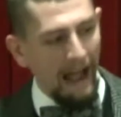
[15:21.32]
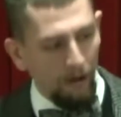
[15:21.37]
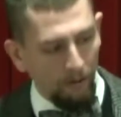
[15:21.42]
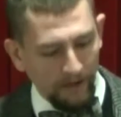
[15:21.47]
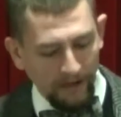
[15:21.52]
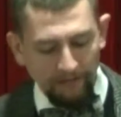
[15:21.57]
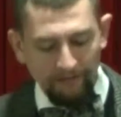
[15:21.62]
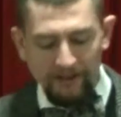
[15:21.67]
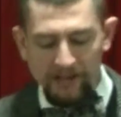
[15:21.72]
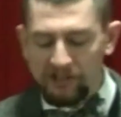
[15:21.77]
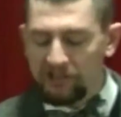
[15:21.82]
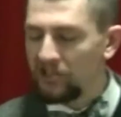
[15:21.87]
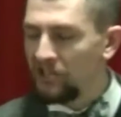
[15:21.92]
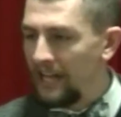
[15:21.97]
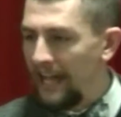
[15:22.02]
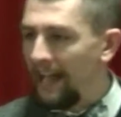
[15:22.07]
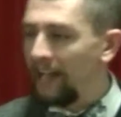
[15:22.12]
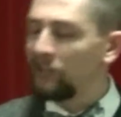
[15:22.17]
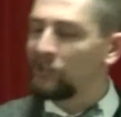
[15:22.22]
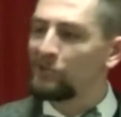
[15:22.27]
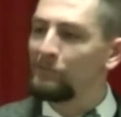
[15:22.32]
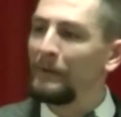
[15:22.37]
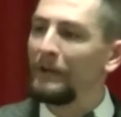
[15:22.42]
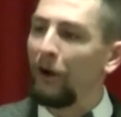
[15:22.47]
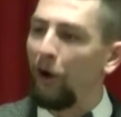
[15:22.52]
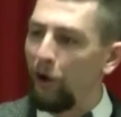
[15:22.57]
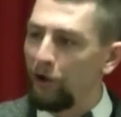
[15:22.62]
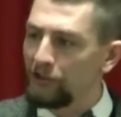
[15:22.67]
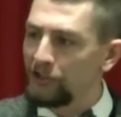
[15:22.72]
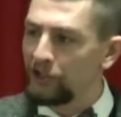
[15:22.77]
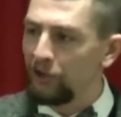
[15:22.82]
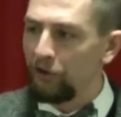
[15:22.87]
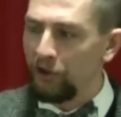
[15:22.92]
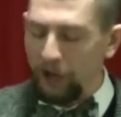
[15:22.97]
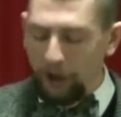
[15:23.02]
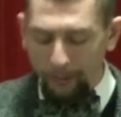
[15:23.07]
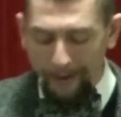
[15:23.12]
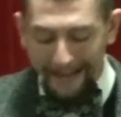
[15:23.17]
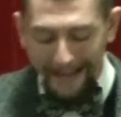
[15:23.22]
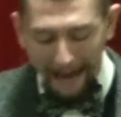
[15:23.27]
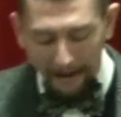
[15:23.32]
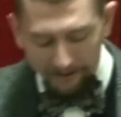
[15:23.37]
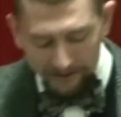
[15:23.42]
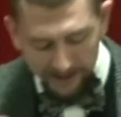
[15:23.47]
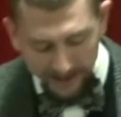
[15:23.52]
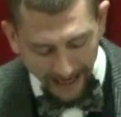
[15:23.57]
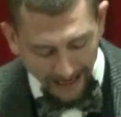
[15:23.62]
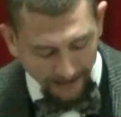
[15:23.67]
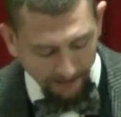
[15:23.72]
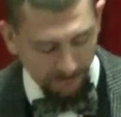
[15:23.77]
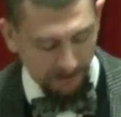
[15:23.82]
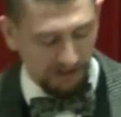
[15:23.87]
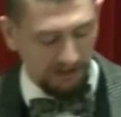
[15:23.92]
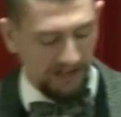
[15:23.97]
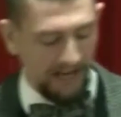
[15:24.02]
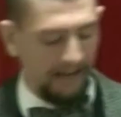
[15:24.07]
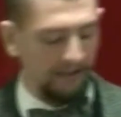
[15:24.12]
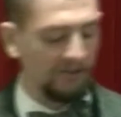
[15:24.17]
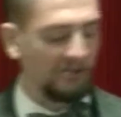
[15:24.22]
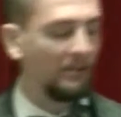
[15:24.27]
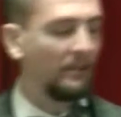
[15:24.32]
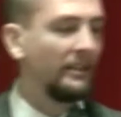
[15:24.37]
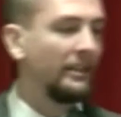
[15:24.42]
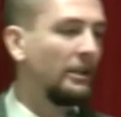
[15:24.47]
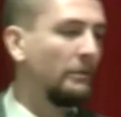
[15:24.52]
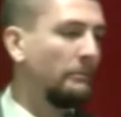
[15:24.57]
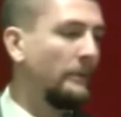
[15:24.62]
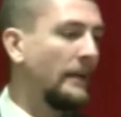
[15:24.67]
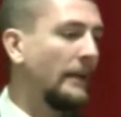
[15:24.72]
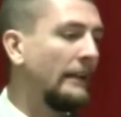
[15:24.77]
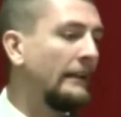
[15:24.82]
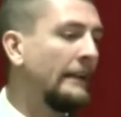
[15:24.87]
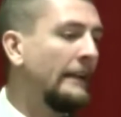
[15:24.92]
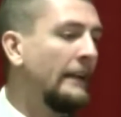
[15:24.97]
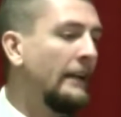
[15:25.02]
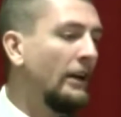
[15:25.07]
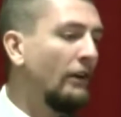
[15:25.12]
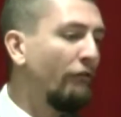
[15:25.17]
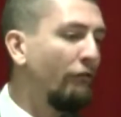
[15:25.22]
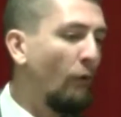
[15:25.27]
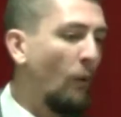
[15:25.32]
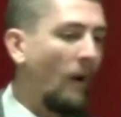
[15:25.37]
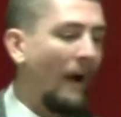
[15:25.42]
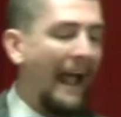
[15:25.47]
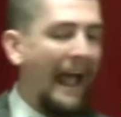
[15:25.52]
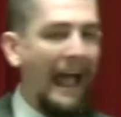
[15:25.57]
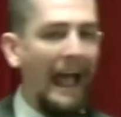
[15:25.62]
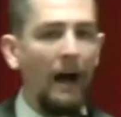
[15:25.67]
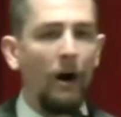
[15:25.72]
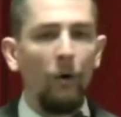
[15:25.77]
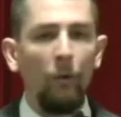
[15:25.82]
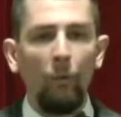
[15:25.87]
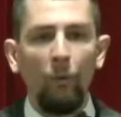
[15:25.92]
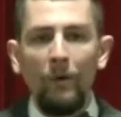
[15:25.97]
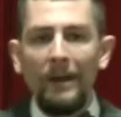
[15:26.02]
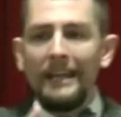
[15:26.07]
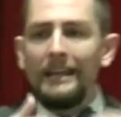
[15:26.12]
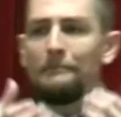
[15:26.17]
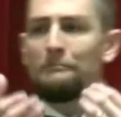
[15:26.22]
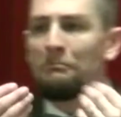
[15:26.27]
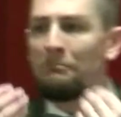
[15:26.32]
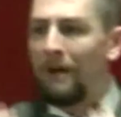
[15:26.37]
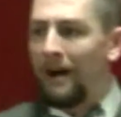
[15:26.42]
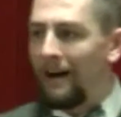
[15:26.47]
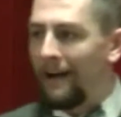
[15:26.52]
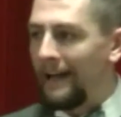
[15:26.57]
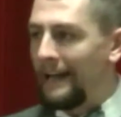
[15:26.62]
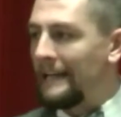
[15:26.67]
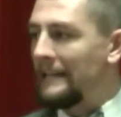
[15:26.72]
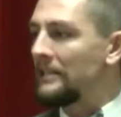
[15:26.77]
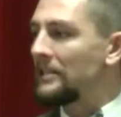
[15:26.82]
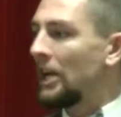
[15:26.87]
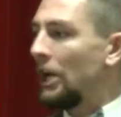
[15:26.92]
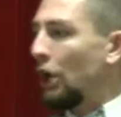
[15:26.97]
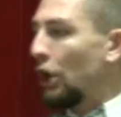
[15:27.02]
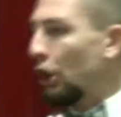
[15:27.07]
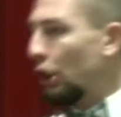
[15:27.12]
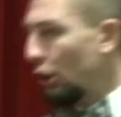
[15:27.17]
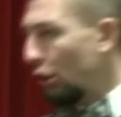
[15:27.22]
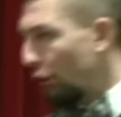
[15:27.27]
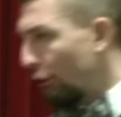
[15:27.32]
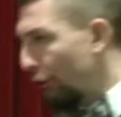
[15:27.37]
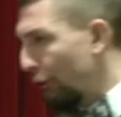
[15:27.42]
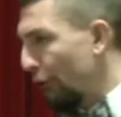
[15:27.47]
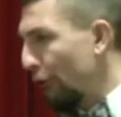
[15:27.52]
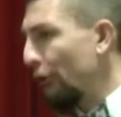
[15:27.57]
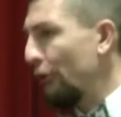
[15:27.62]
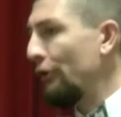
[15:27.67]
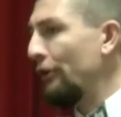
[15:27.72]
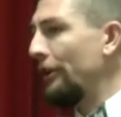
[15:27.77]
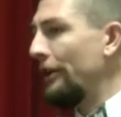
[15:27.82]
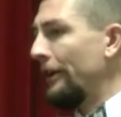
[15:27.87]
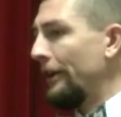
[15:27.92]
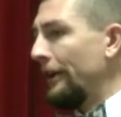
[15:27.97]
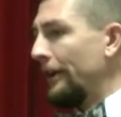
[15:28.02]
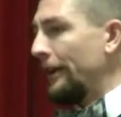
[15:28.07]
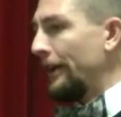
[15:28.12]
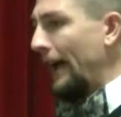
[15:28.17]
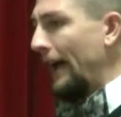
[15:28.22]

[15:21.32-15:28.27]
out of this text, but also going outside of this text a little bit, for how we might learn